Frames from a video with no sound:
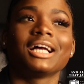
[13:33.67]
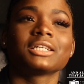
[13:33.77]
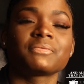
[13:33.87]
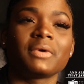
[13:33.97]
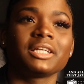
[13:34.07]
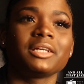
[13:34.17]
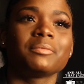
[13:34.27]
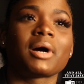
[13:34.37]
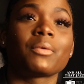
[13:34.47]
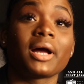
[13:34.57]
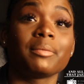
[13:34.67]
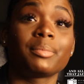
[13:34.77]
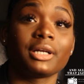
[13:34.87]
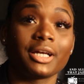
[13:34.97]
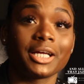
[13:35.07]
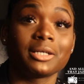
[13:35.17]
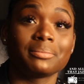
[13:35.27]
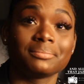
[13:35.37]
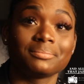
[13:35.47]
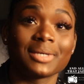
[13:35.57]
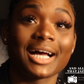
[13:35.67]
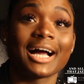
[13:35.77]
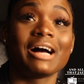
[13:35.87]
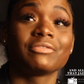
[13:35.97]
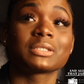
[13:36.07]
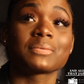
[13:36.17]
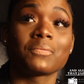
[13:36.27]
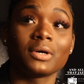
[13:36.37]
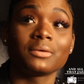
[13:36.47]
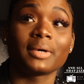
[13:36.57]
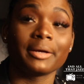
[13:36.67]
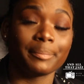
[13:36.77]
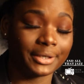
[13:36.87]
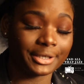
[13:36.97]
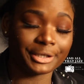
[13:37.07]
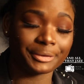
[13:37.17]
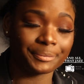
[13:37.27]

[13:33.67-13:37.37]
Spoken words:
It's funny, my white button-up. I have this one white button-up.